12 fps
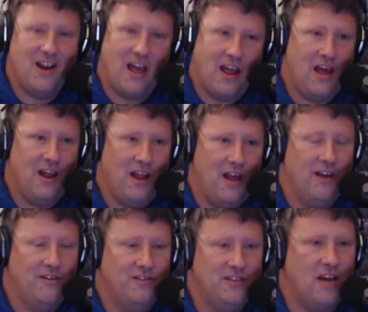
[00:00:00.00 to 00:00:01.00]

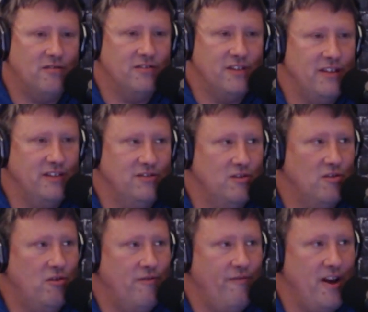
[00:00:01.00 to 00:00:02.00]
And Towns, I think,
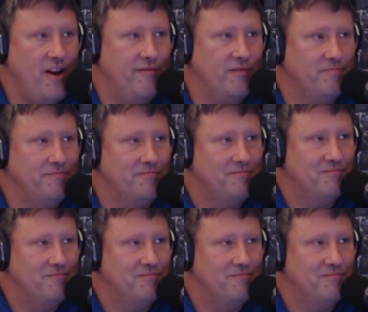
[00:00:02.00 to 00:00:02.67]
is a little afraid of him.